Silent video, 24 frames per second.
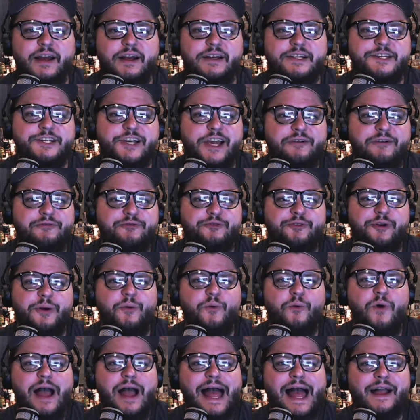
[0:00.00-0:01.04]
Jeffrey
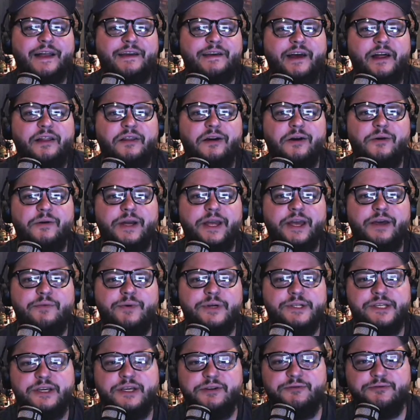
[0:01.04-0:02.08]
Wack, hello again,
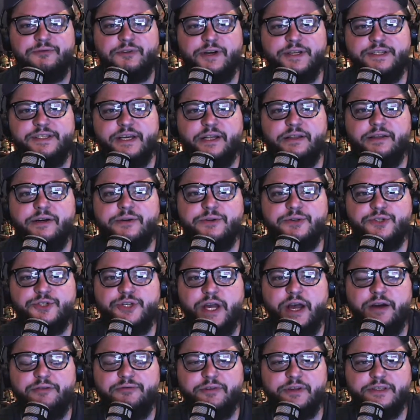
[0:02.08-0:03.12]
Whiskey friends. Hello,
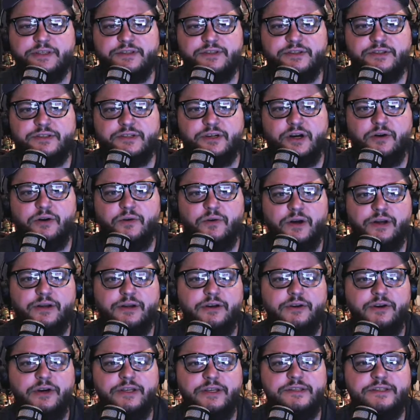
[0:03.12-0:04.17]
Jeff. It's so
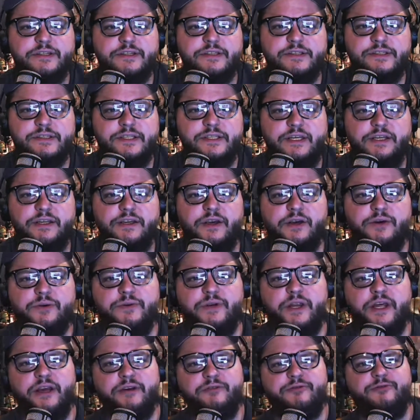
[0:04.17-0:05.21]
good to see you.
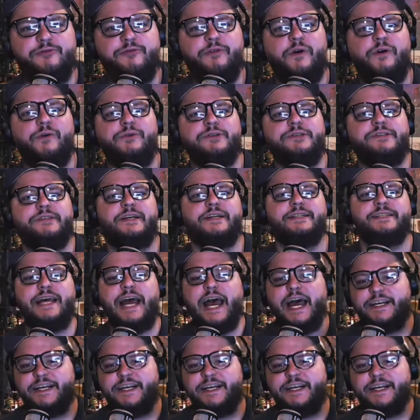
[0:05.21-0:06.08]
Nick Foles says